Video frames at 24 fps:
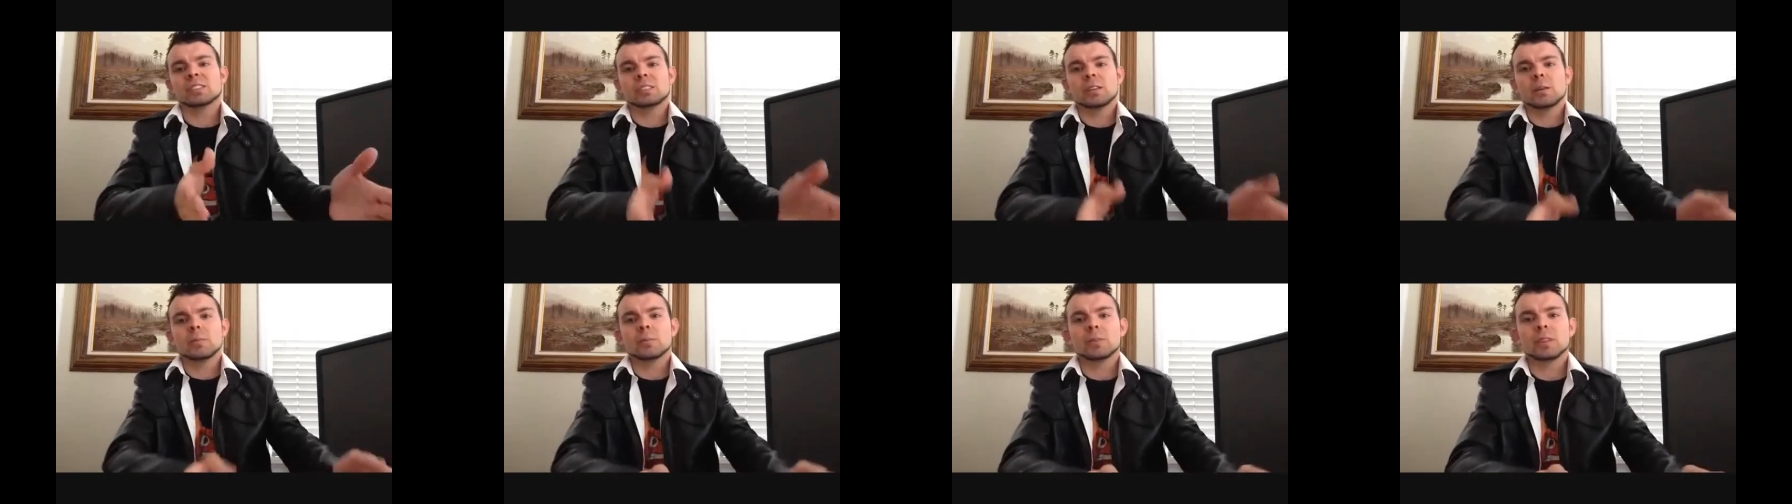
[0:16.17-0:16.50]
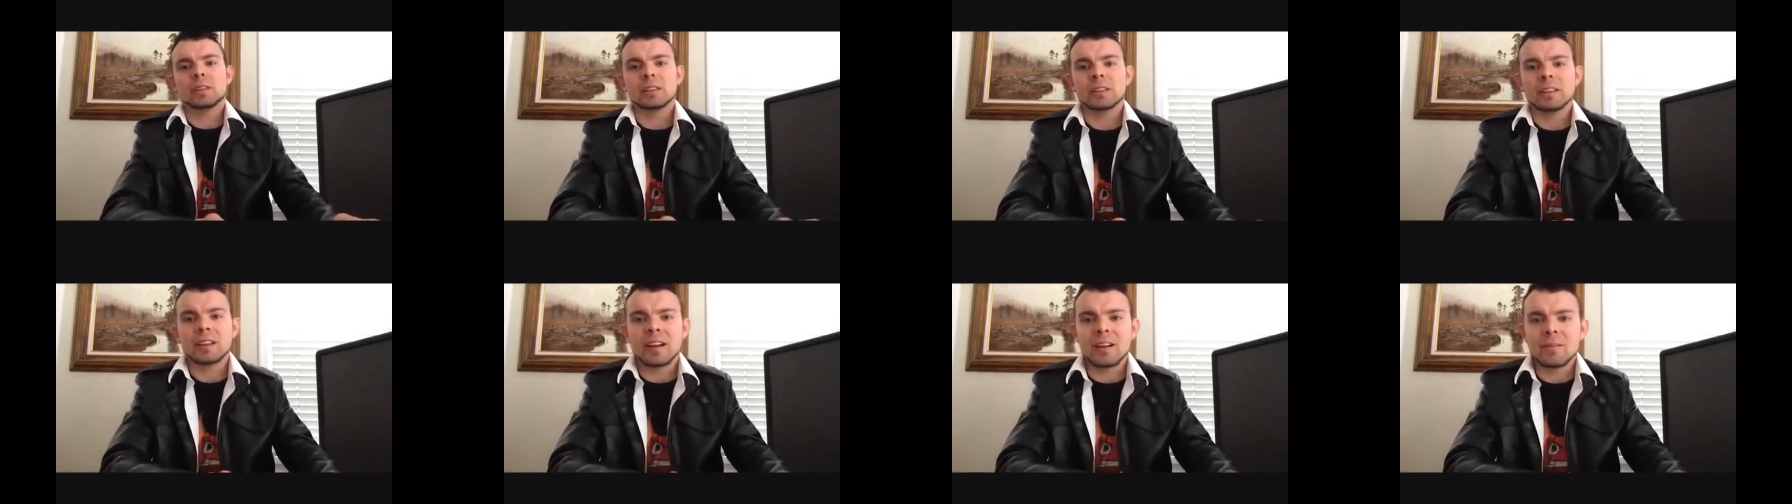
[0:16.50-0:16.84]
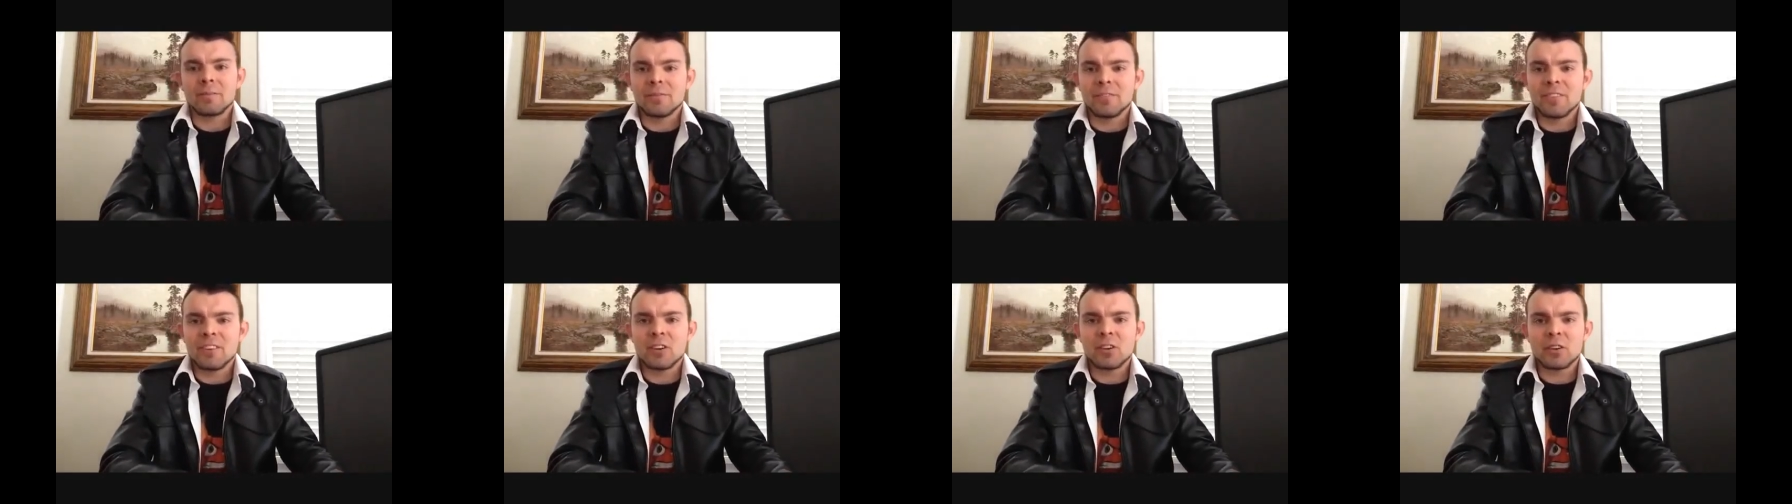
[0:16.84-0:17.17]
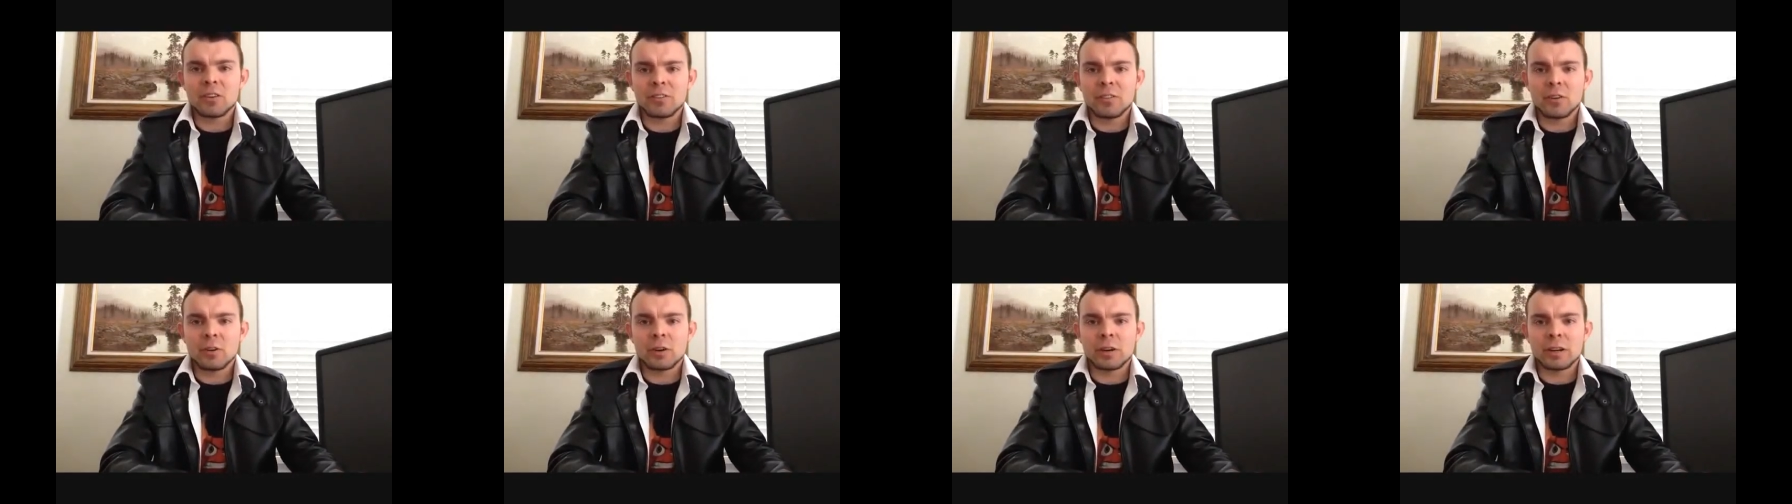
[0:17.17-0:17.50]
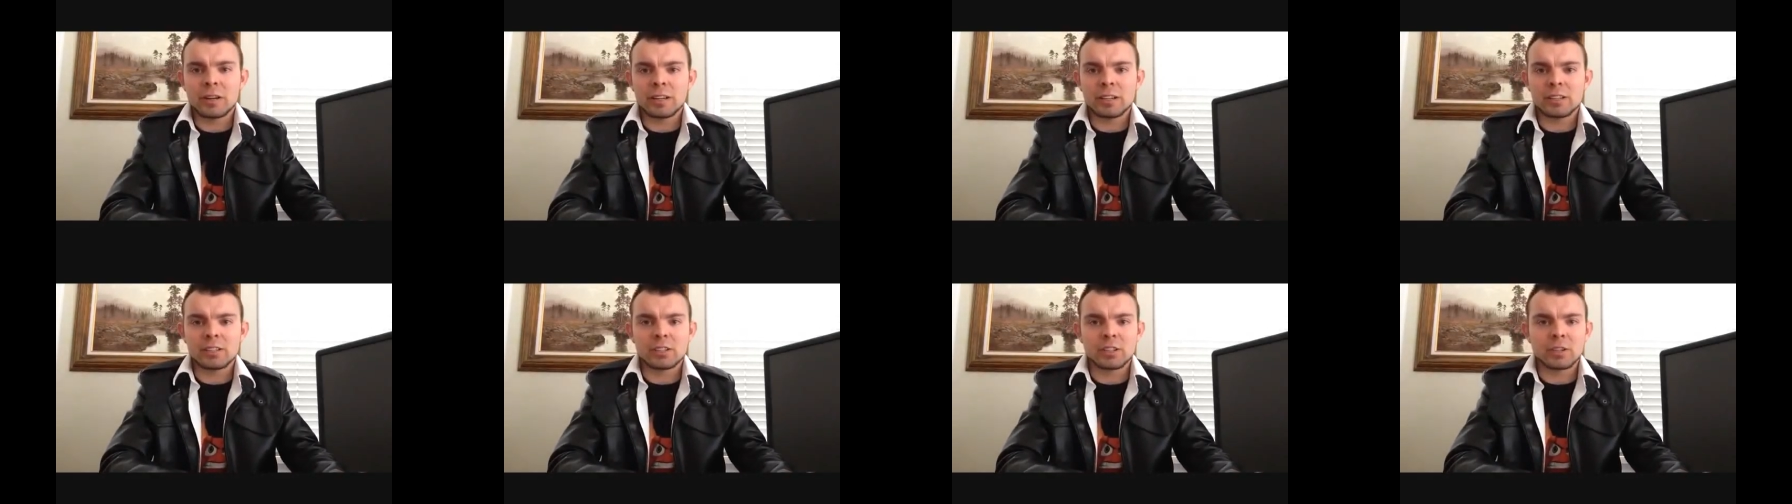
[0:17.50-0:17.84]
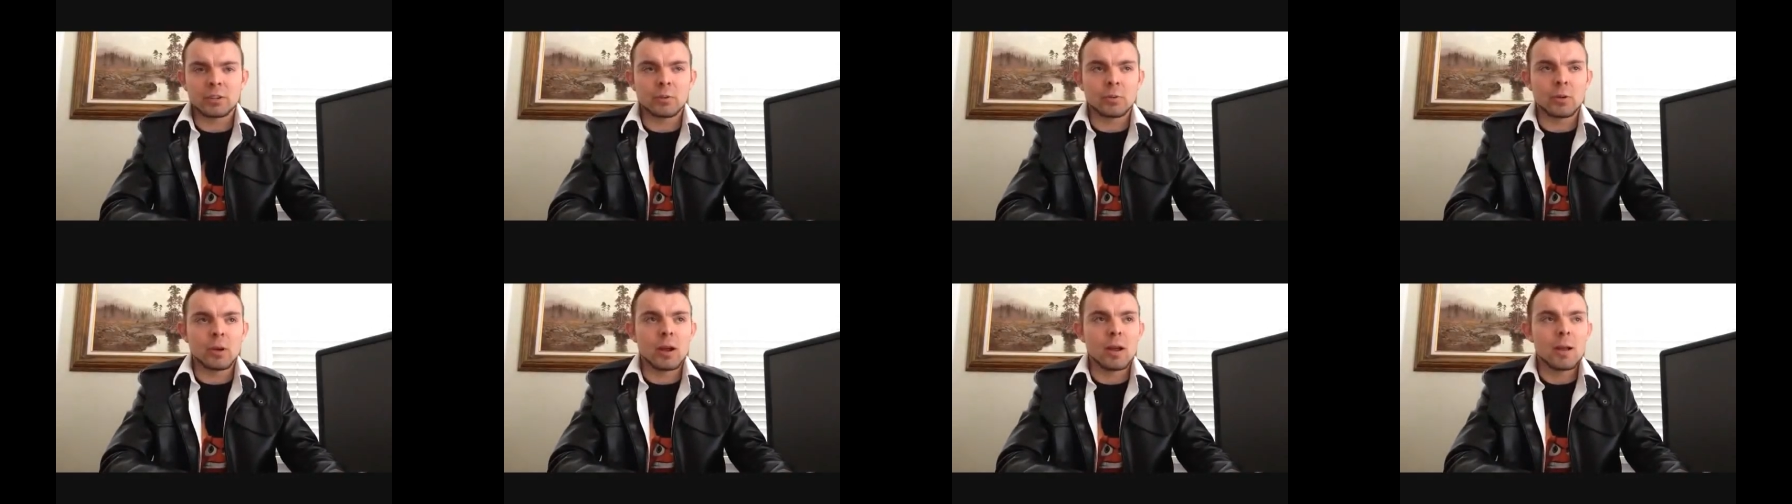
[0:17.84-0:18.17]
is something that I'm very, very
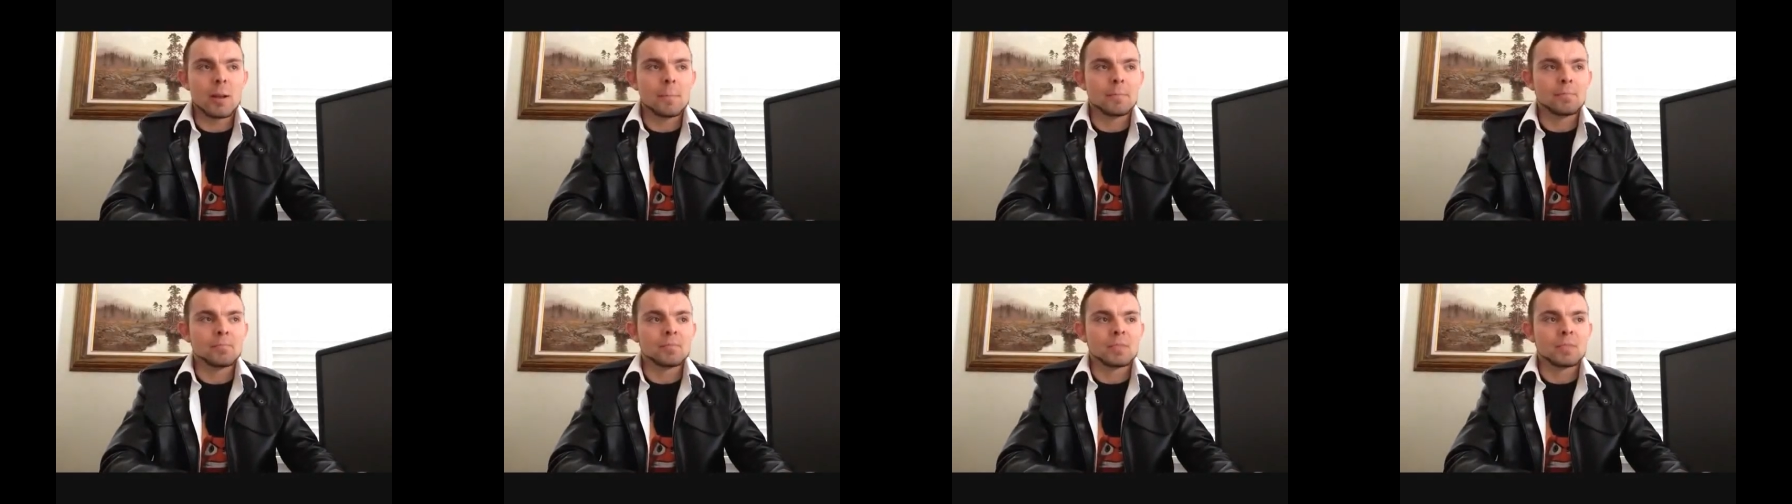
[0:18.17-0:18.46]
into.